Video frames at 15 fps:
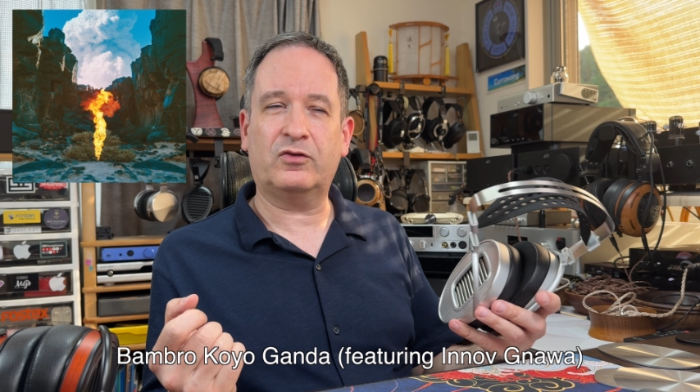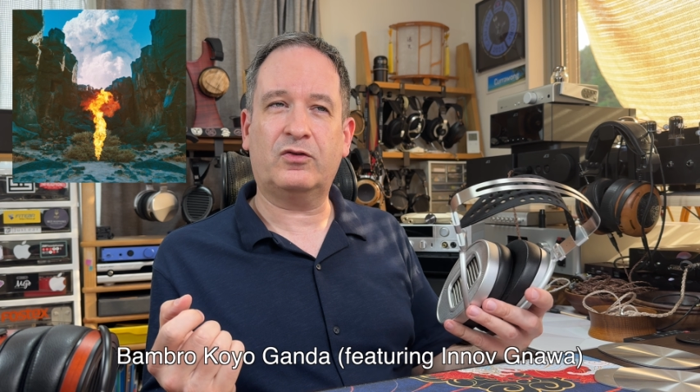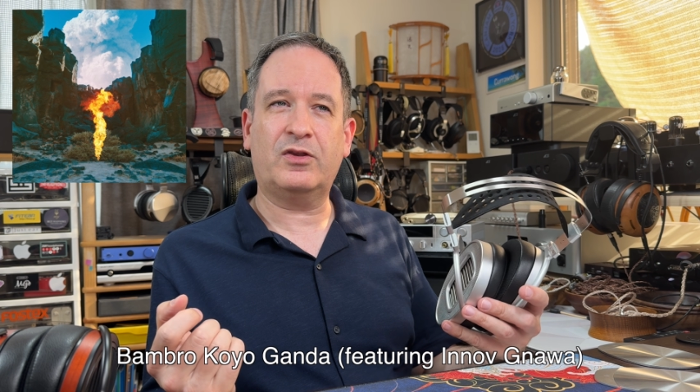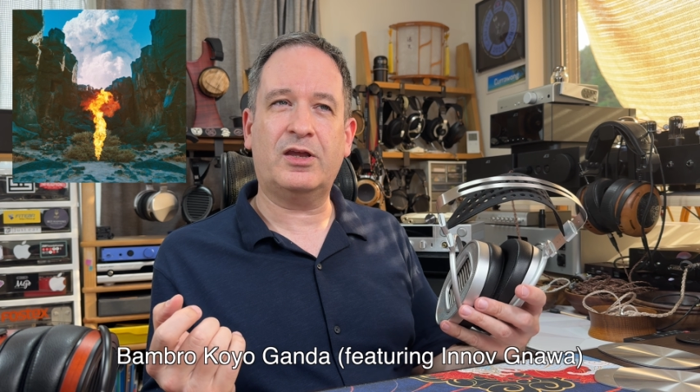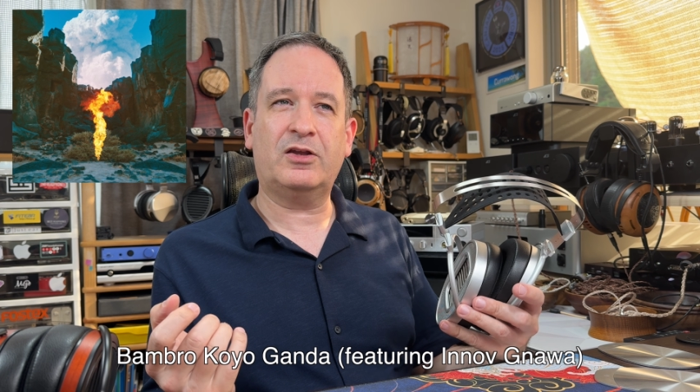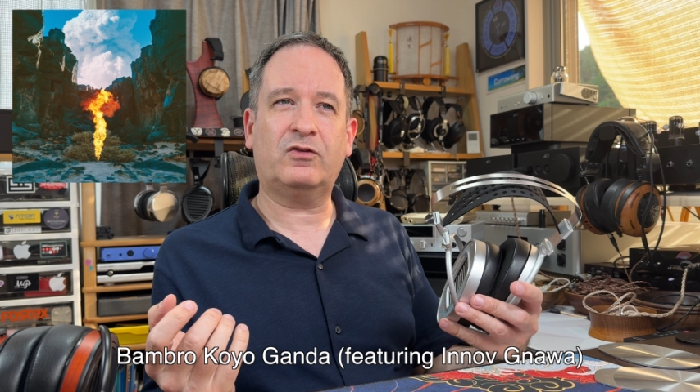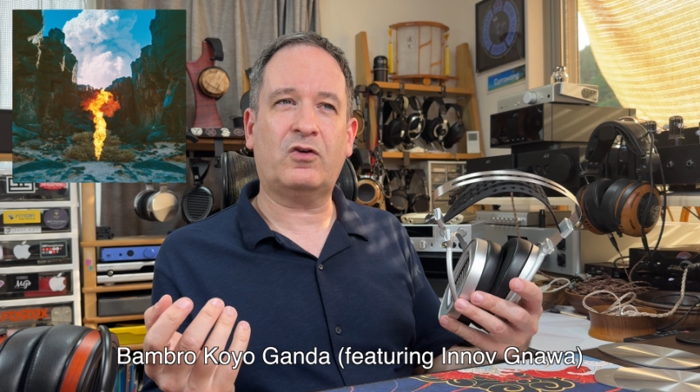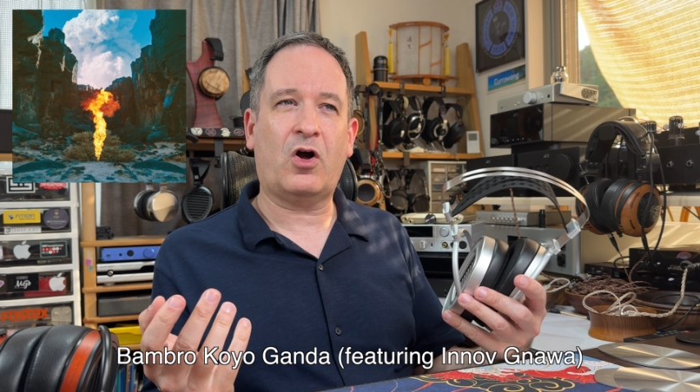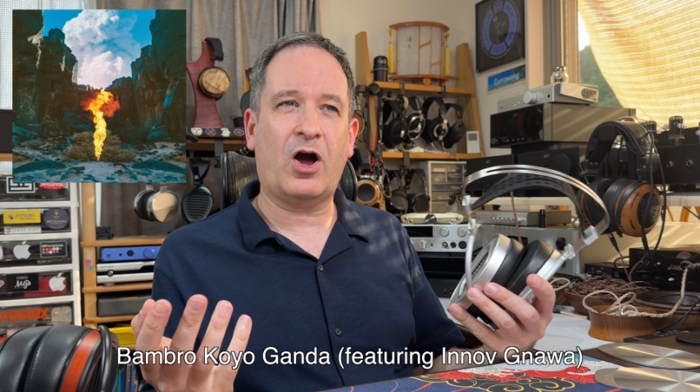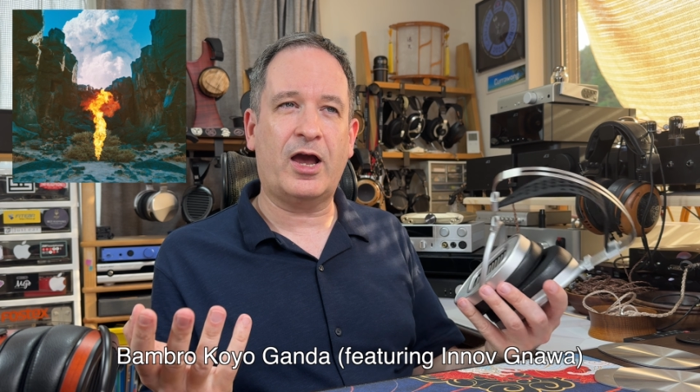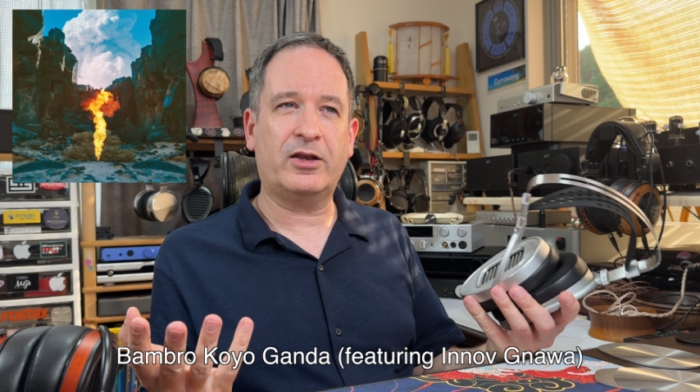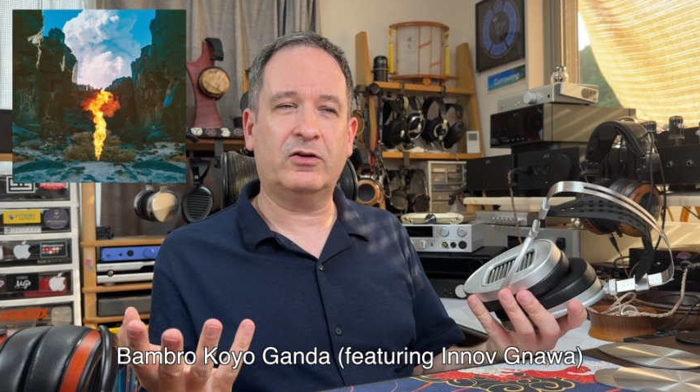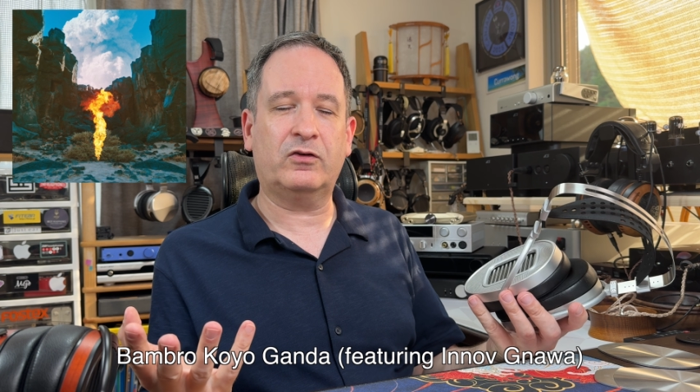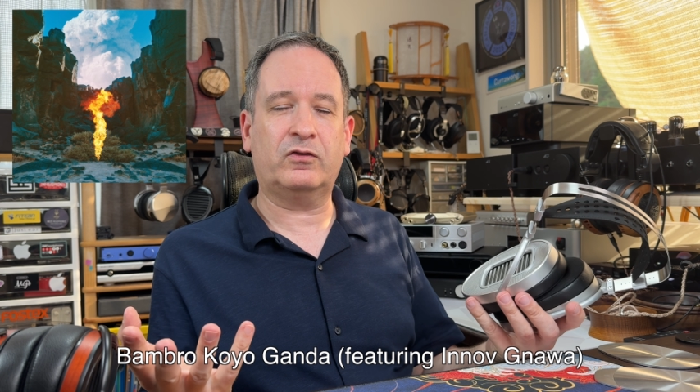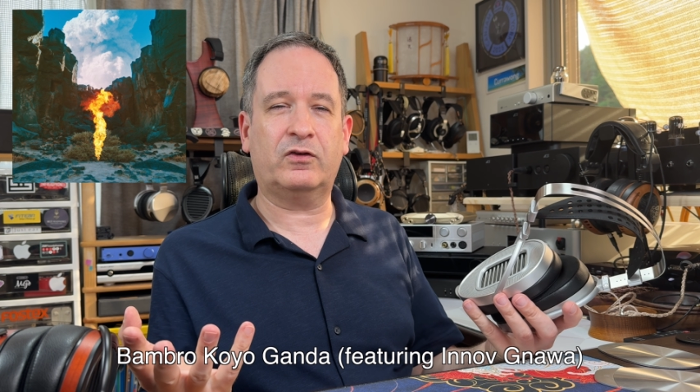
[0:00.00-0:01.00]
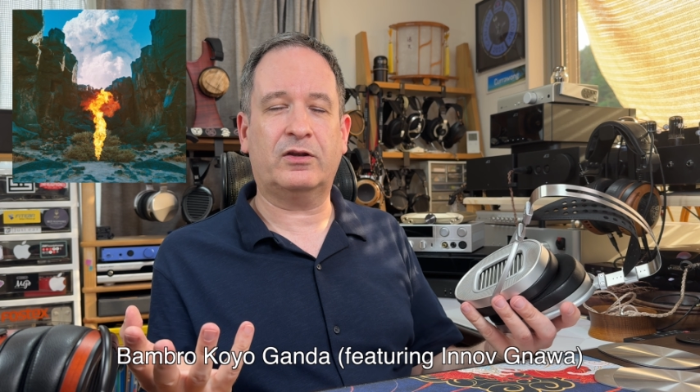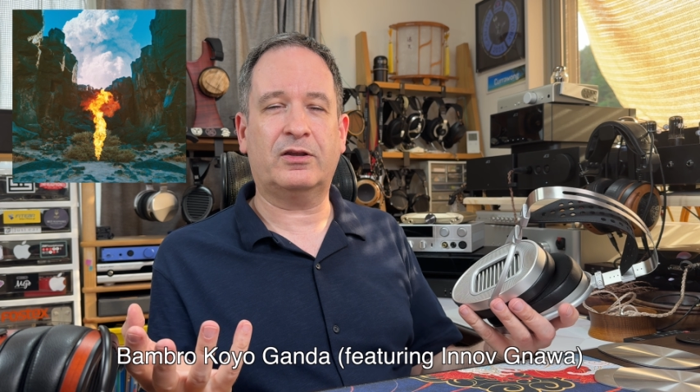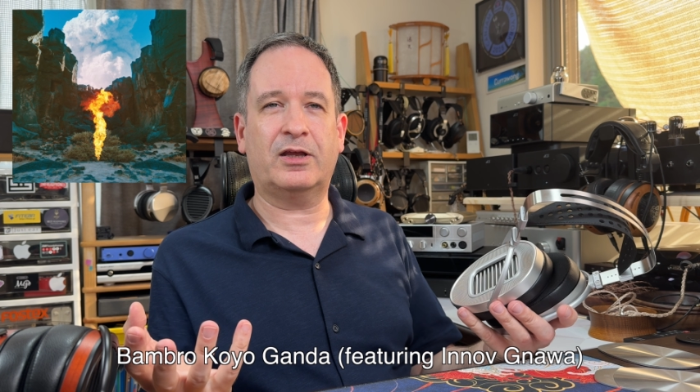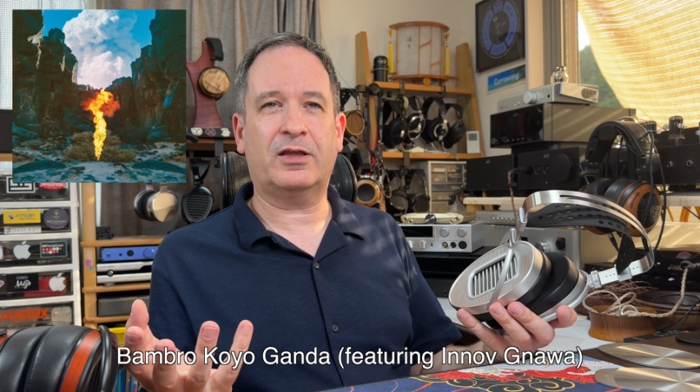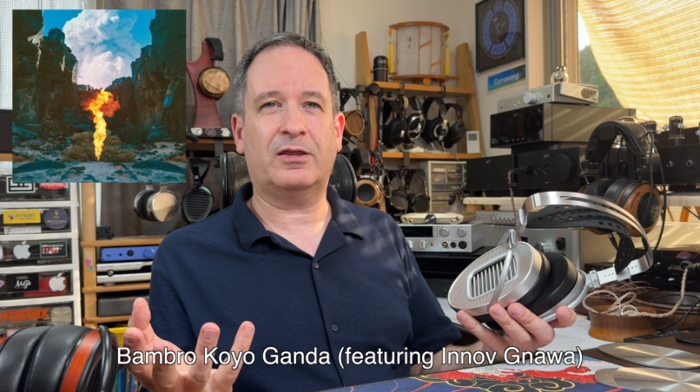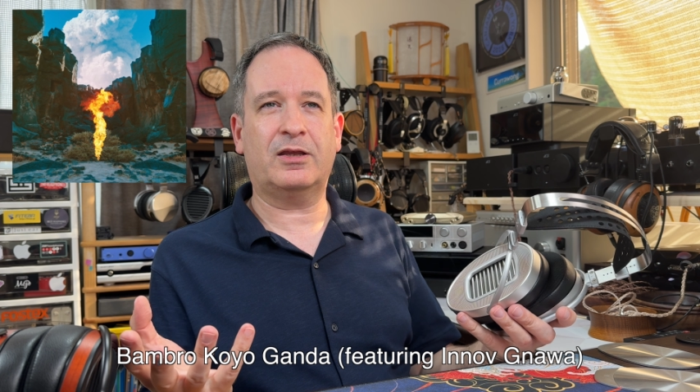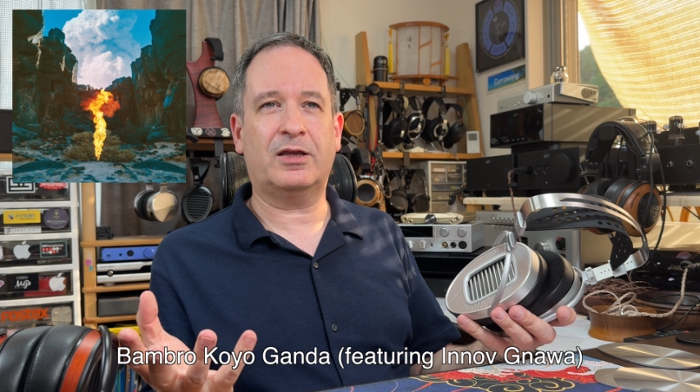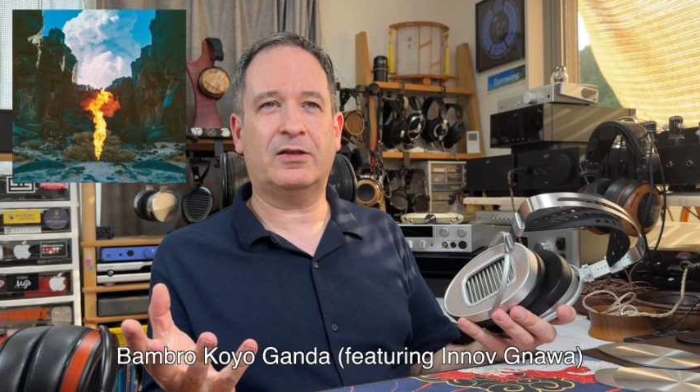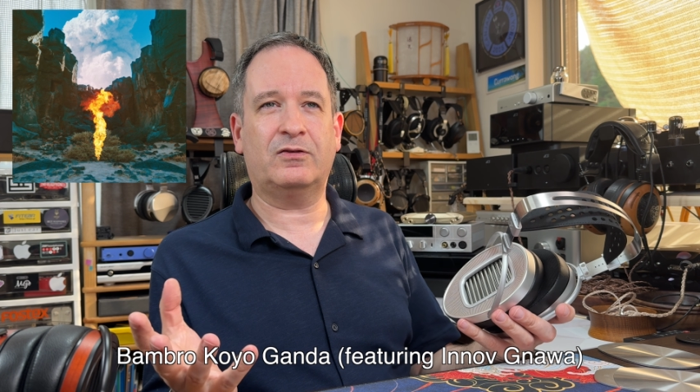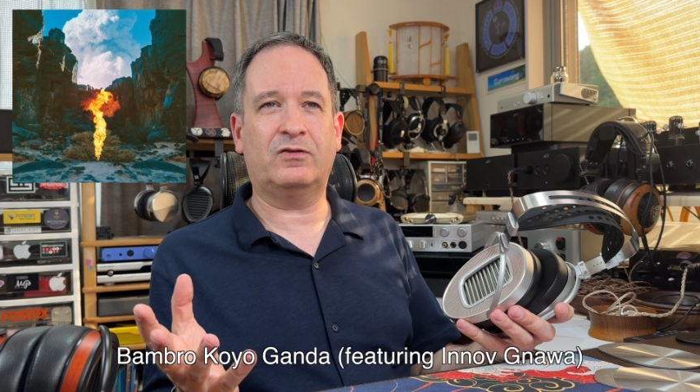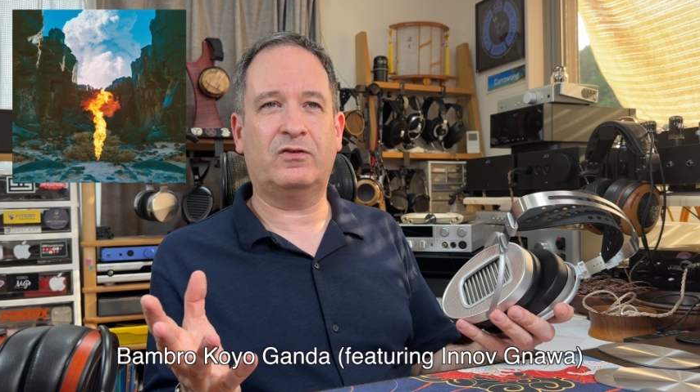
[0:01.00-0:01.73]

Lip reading: the tightness and the